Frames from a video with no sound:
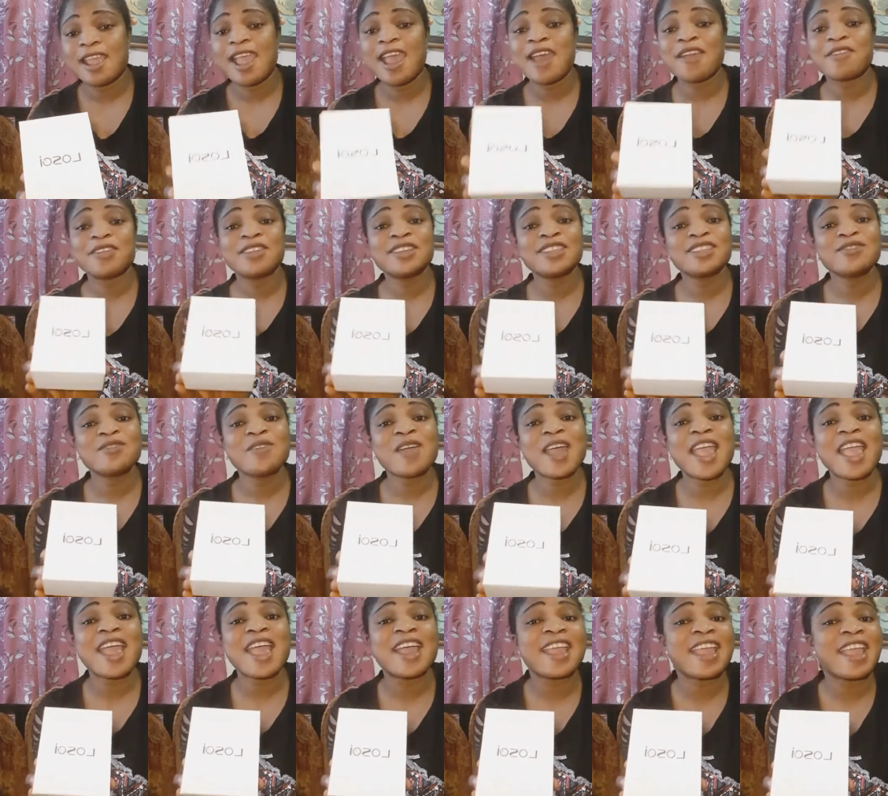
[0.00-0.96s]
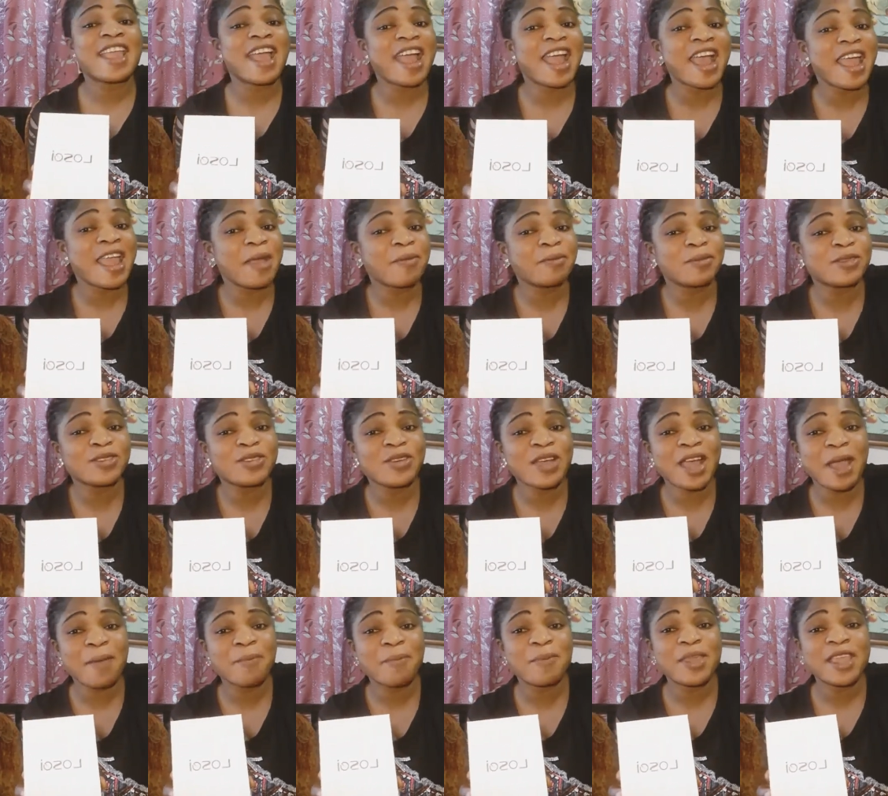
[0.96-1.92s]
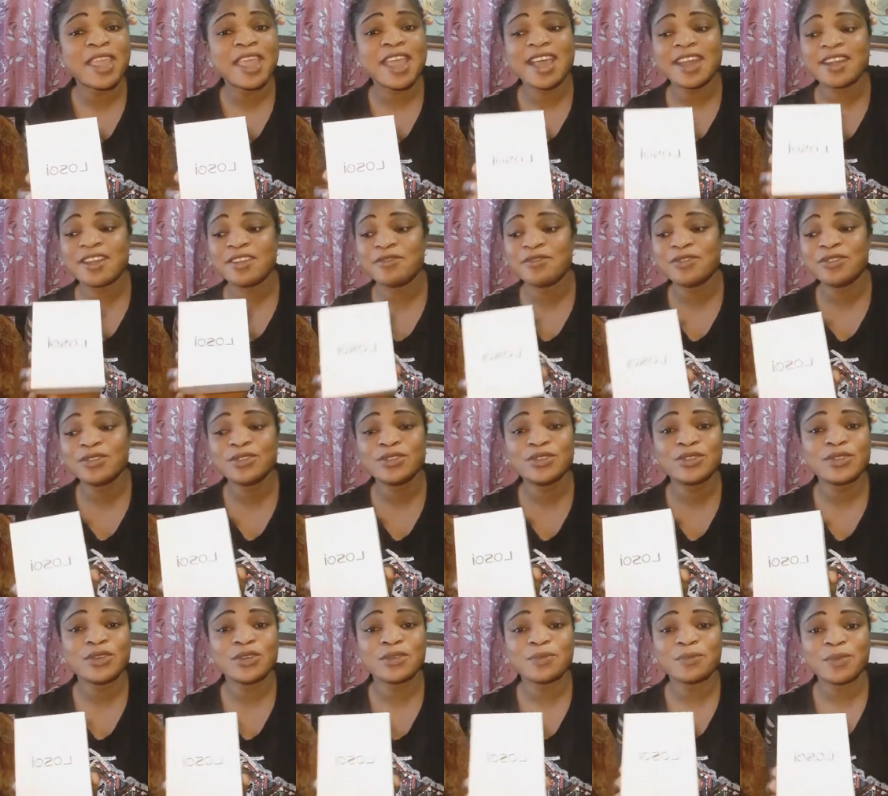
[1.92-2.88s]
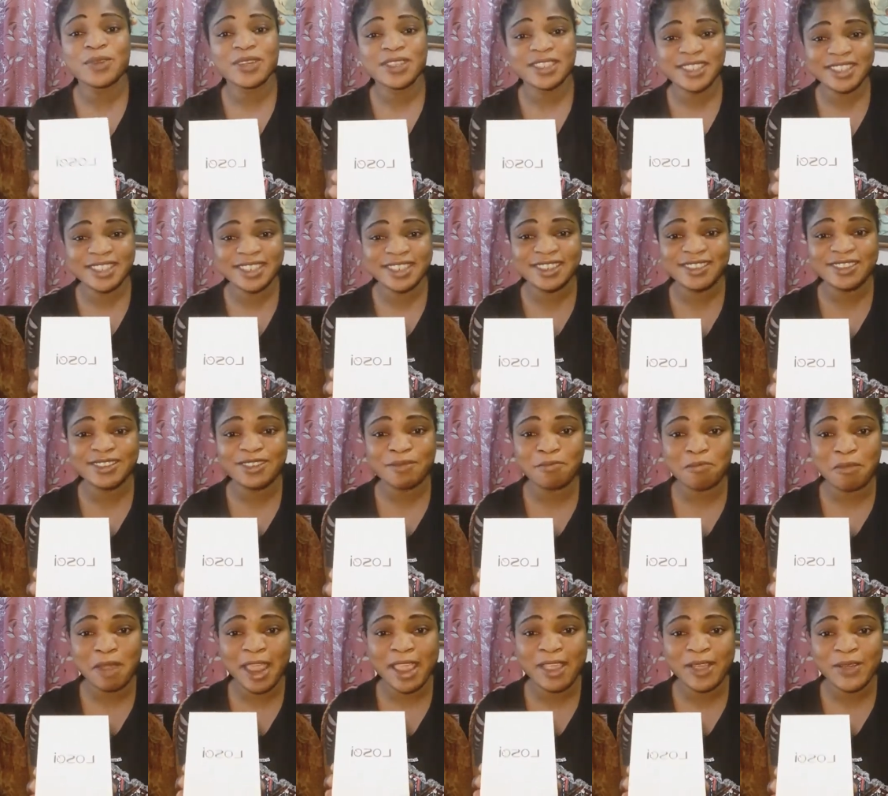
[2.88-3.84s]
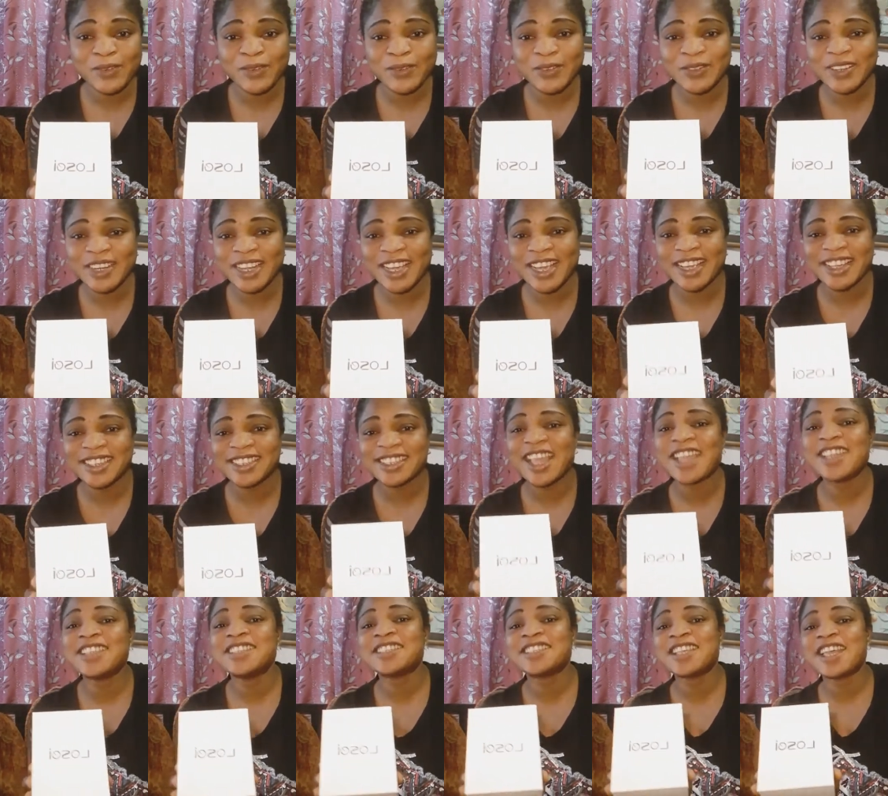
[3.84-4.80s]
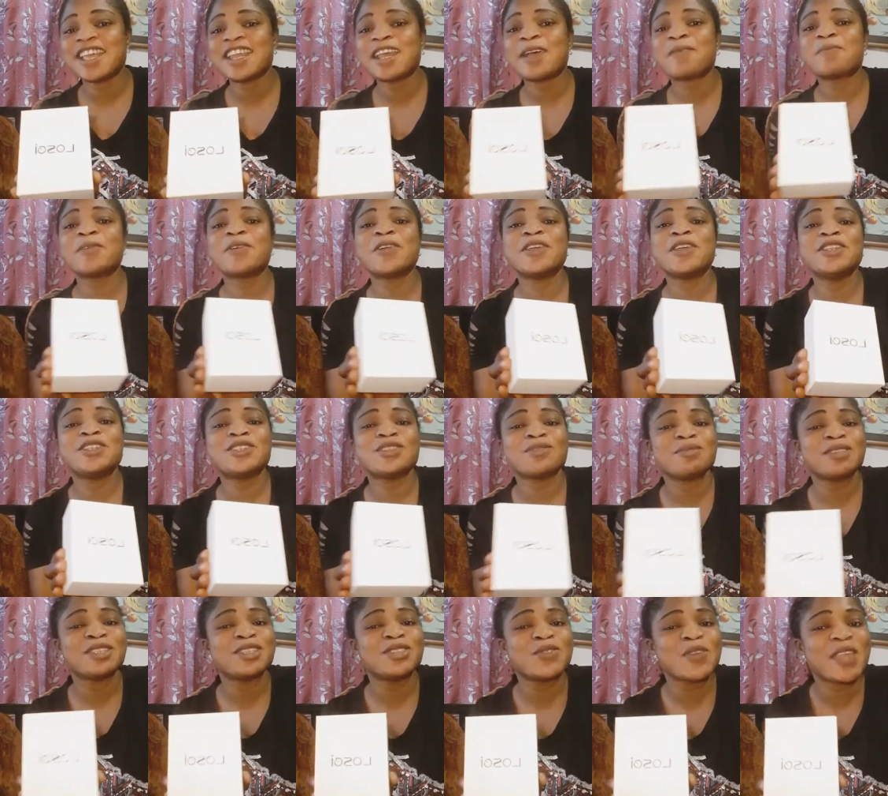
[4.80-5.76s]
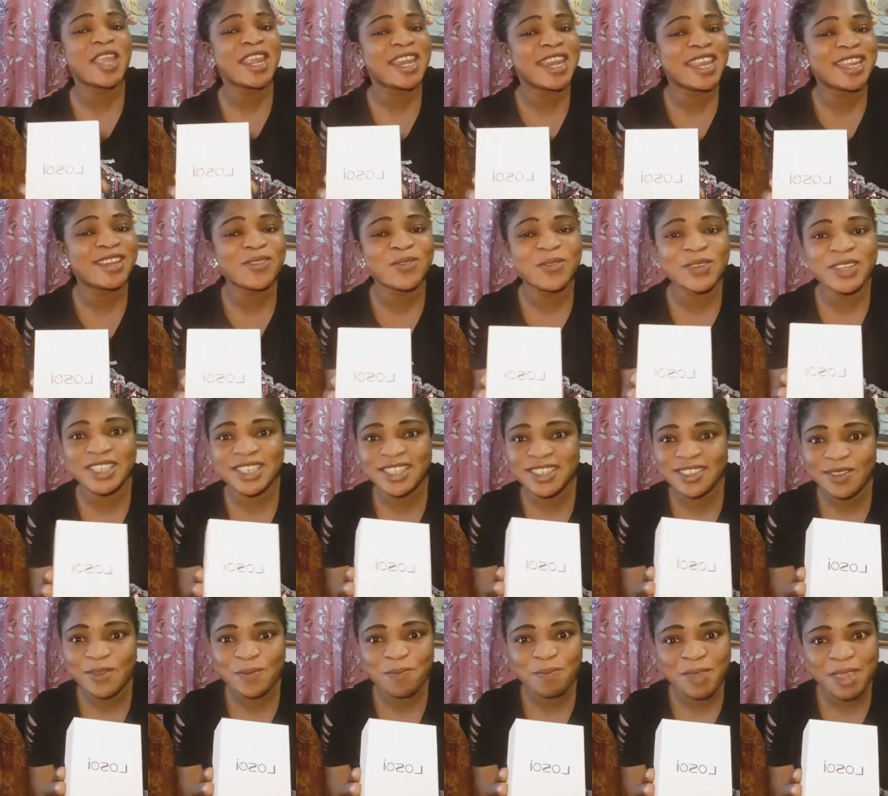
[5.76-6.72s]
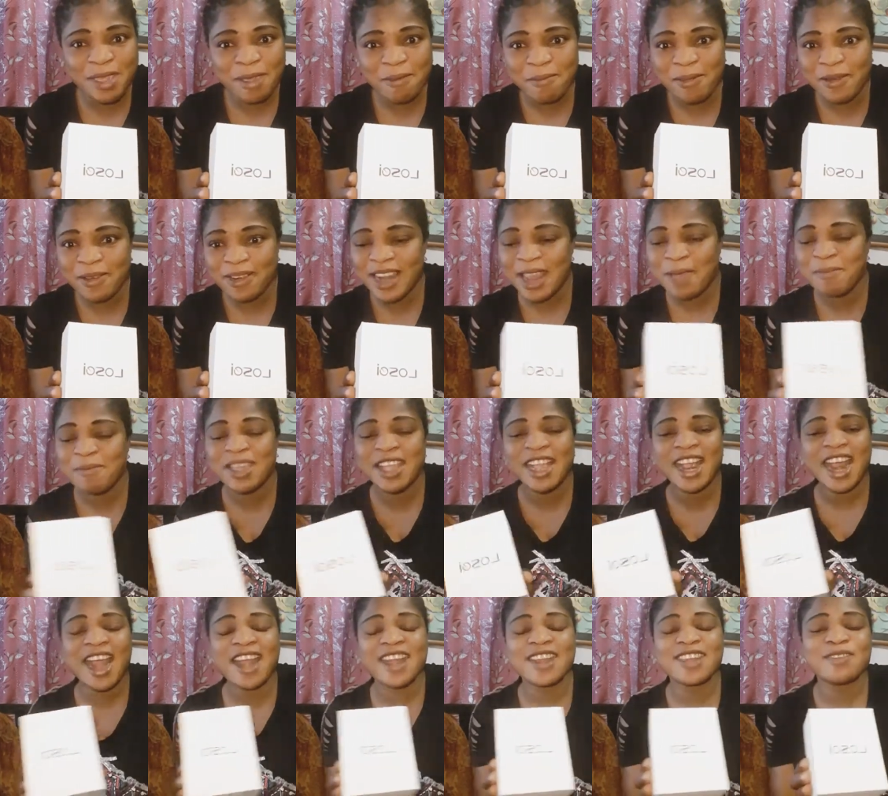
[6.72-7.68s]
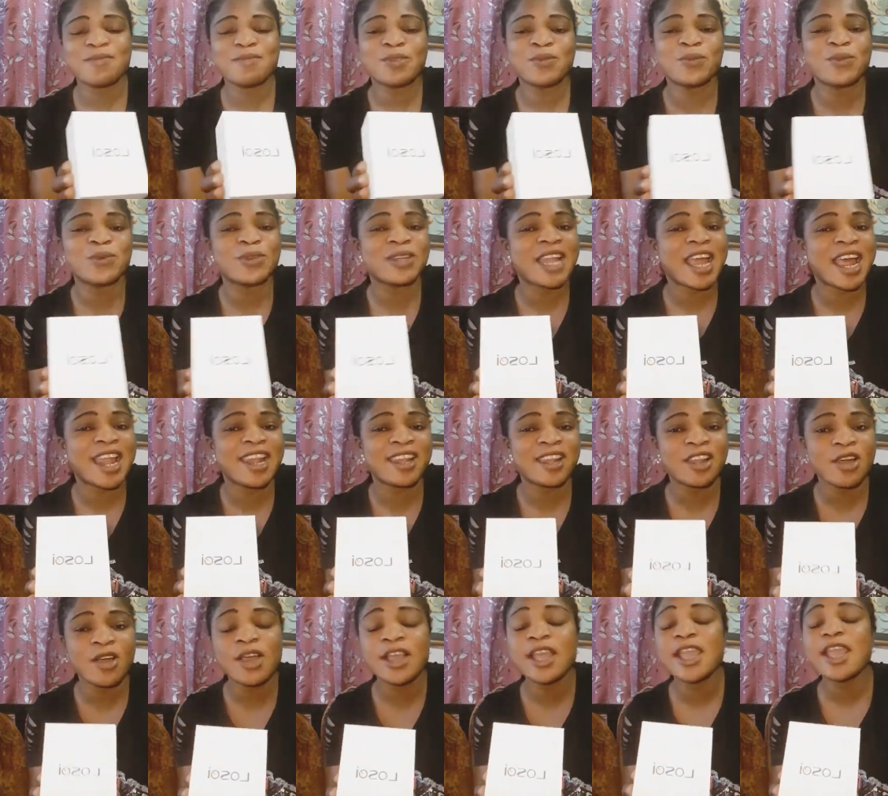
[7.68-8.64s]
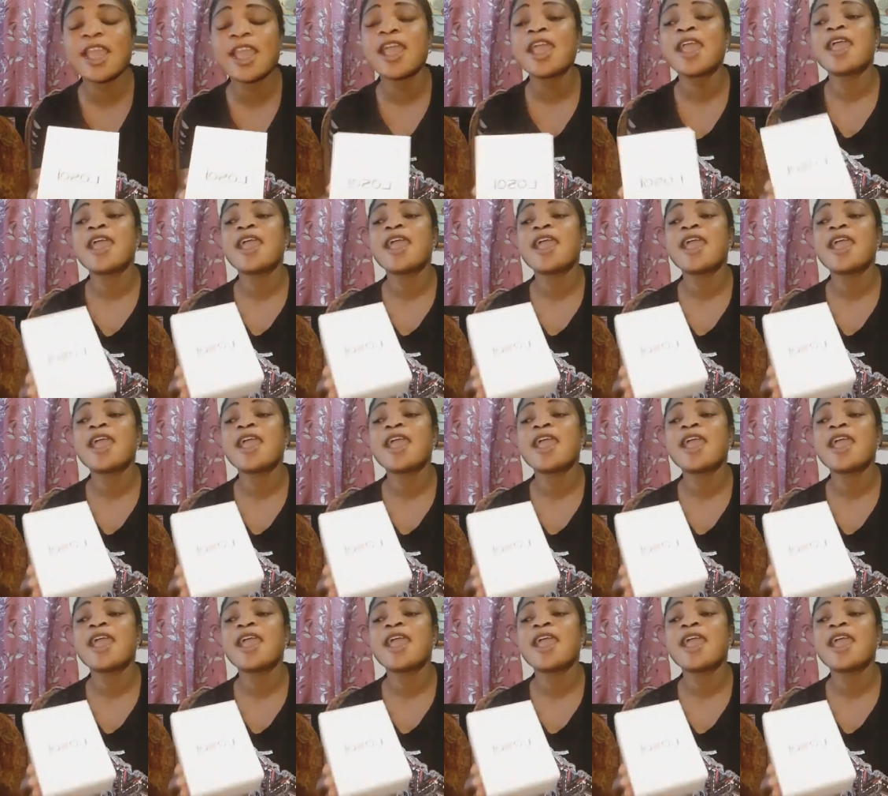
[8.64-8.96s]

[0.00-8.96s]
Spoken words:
A reason why I am so happy, I refuse to unbox it on my own, guys. I said I'm going to be doing it with you people. Let me carry you people along.